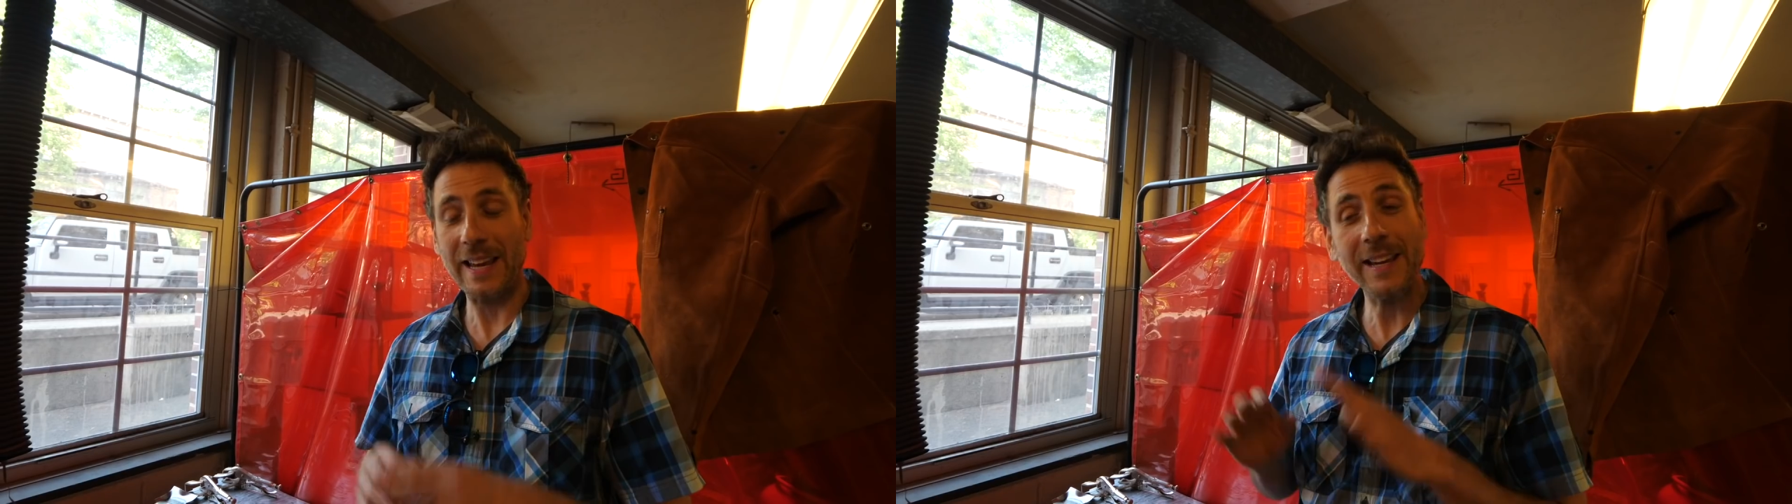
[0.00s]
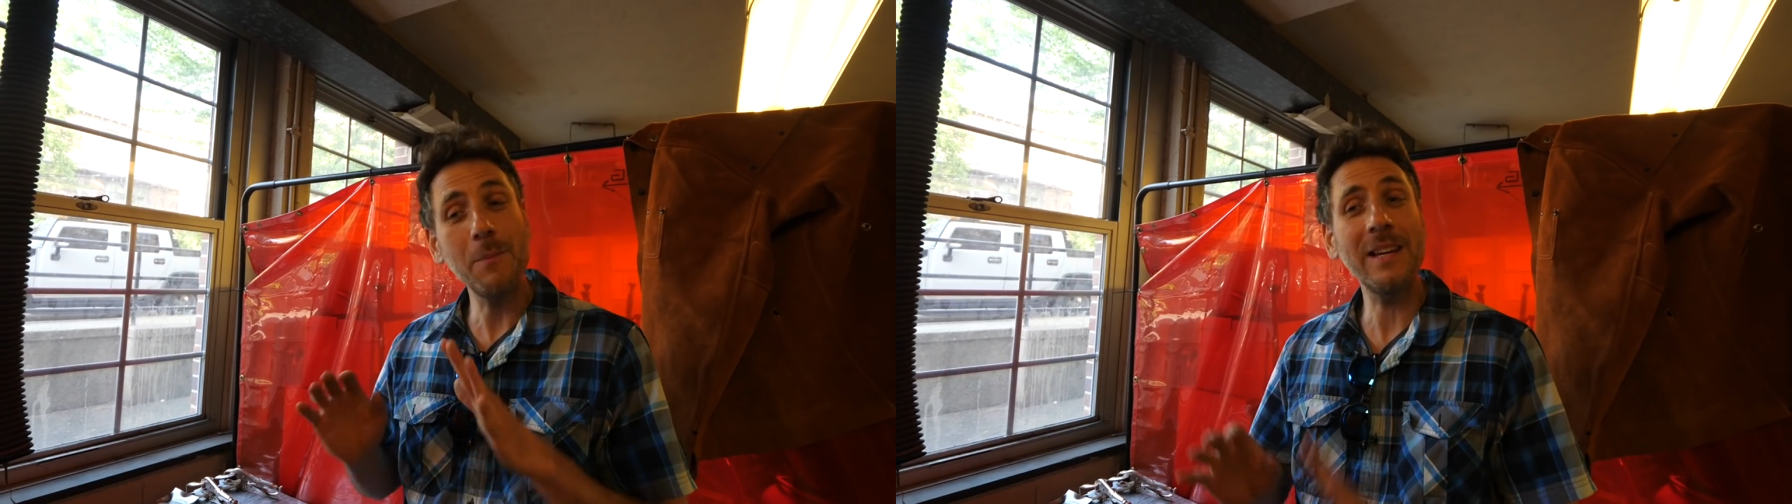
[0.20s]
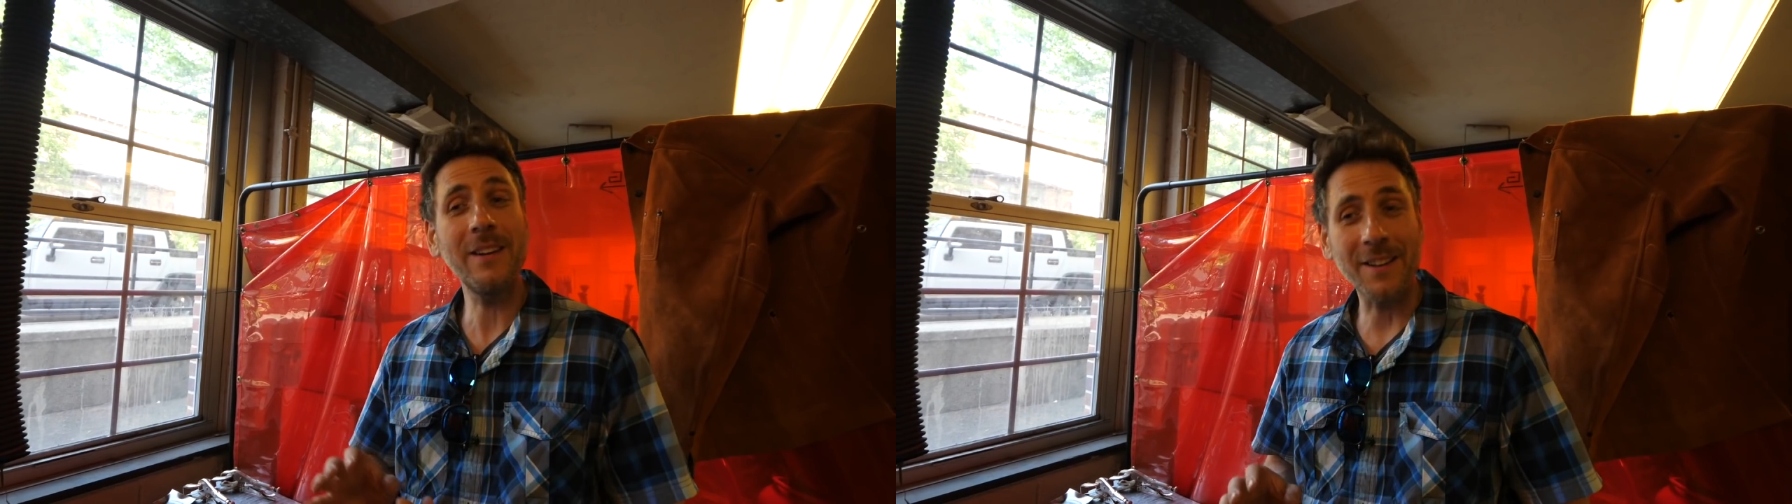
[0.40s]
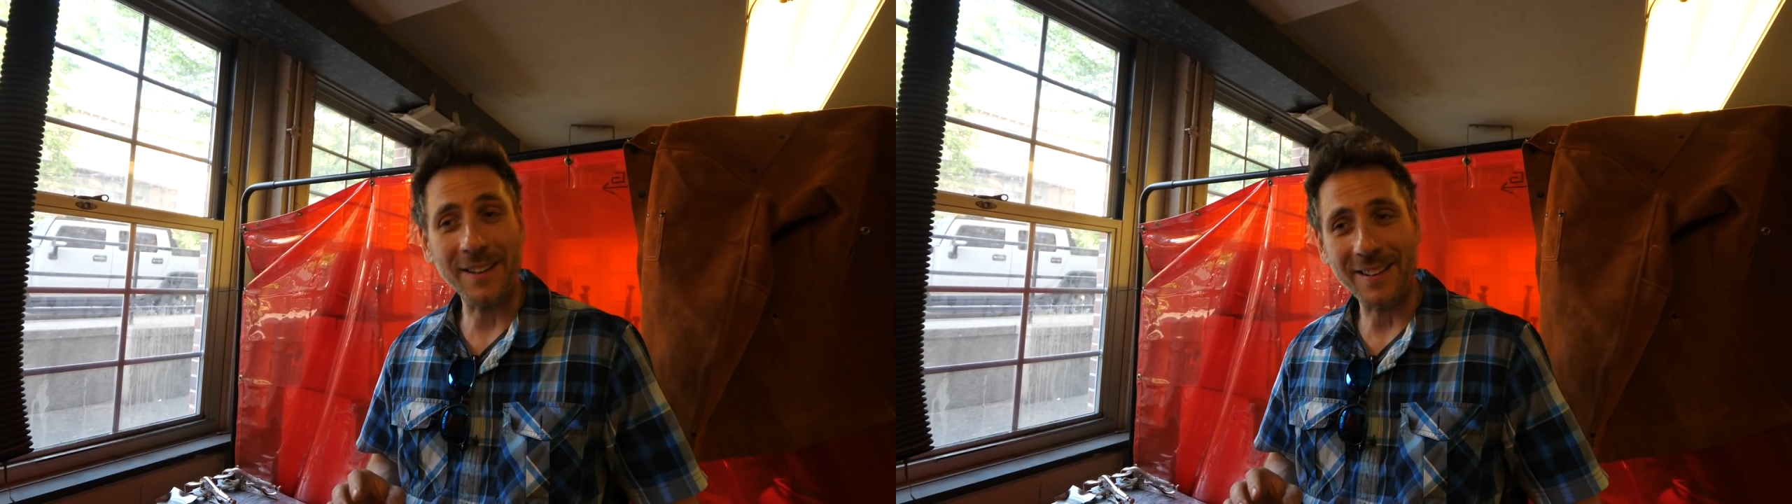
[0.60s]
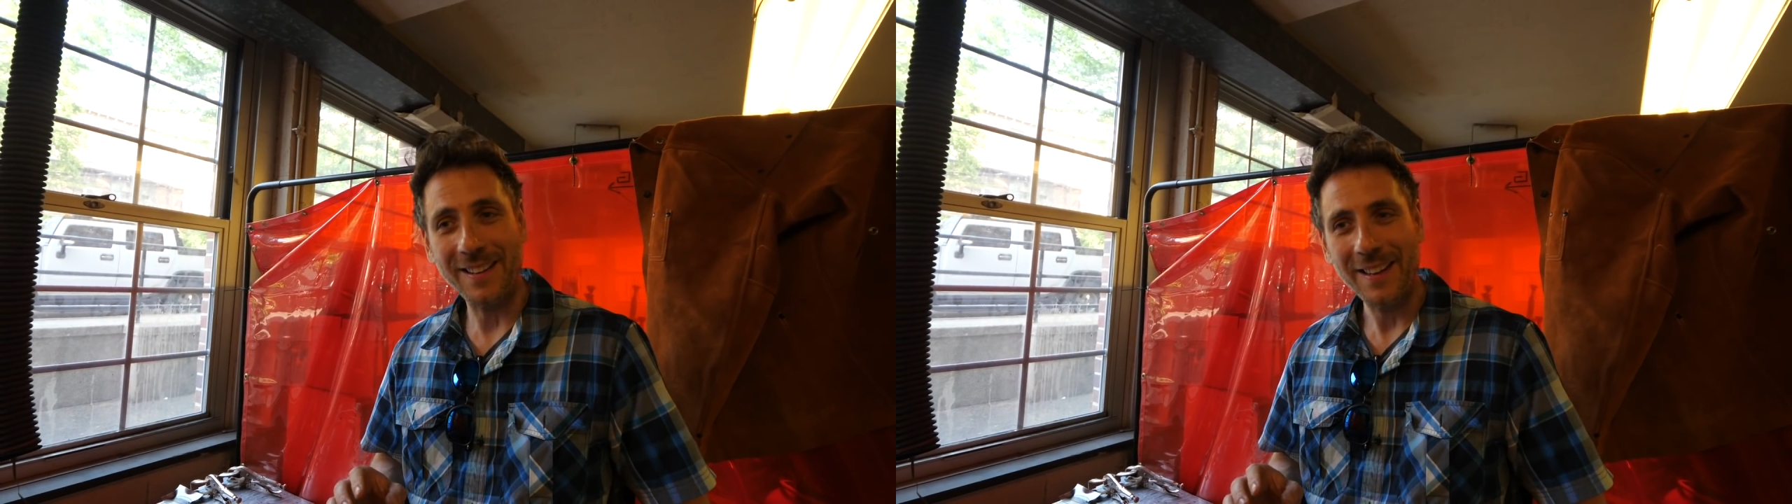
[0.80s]
It can be
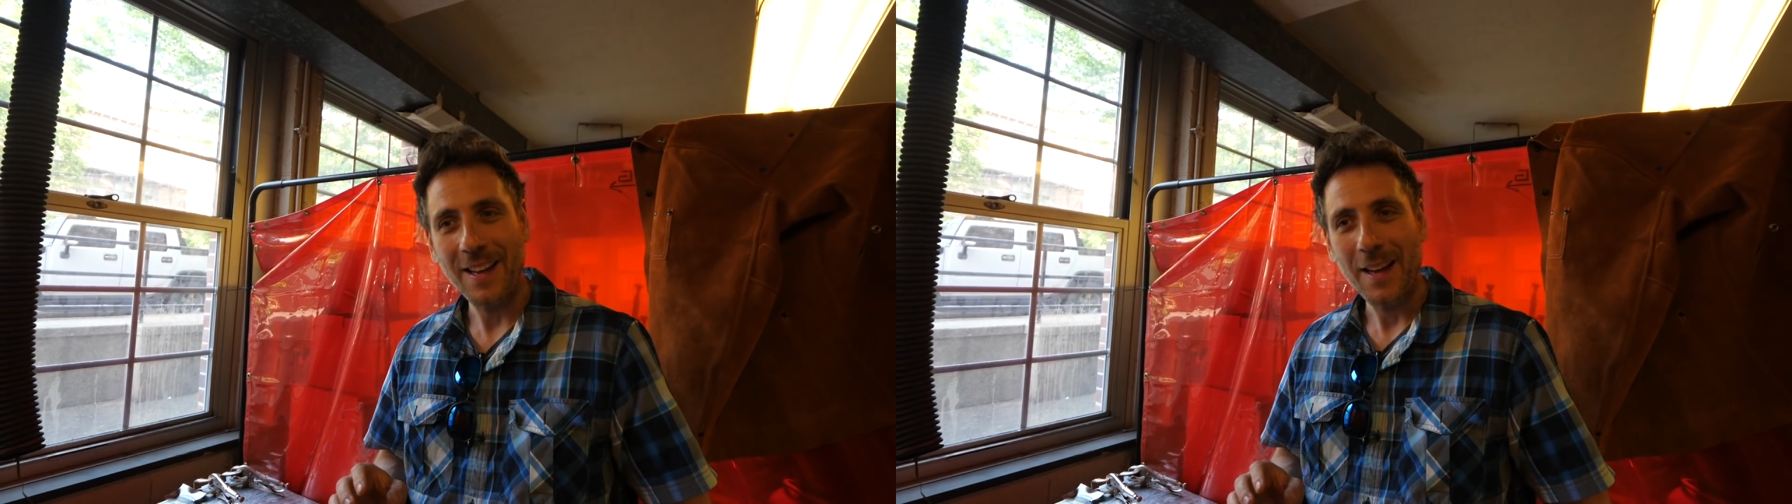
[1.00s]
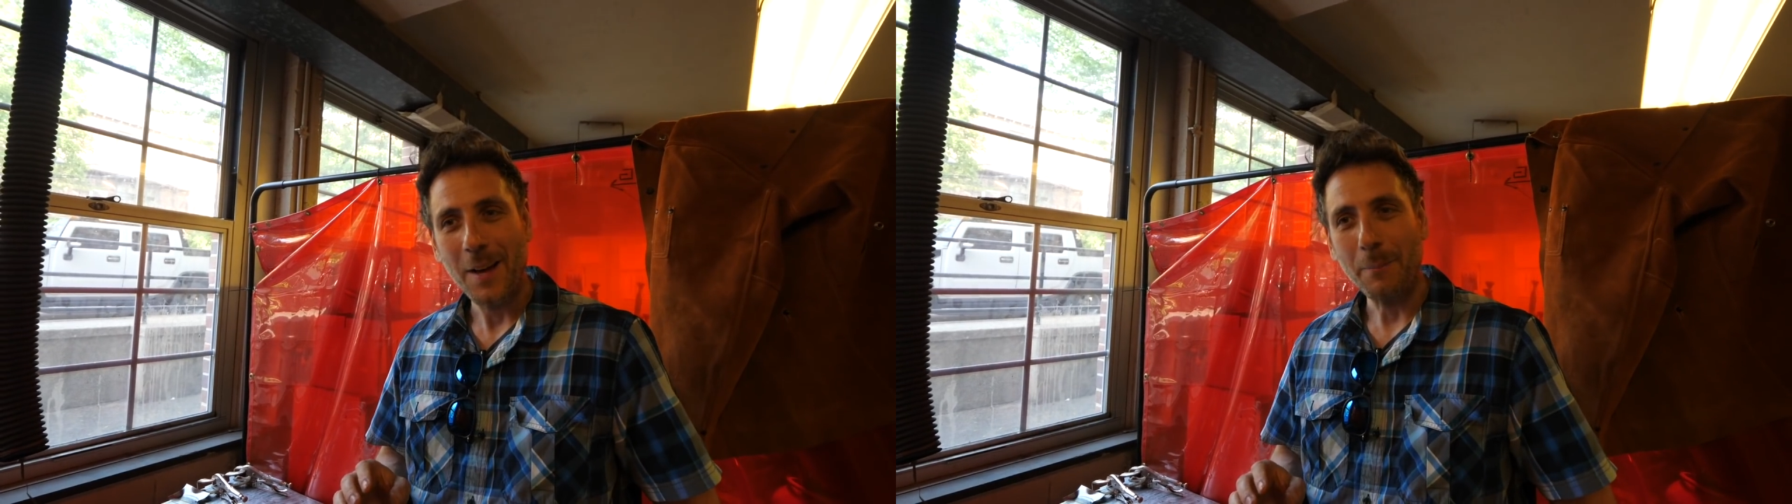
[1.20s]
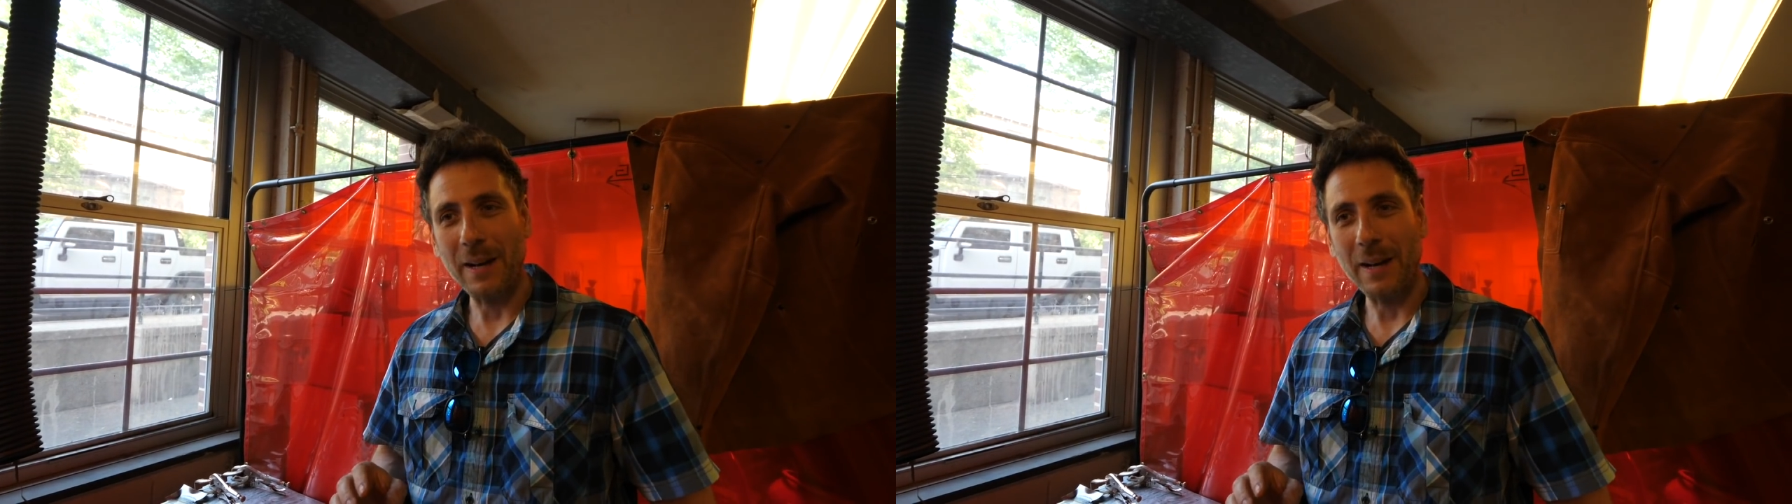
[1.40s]
good, yeah,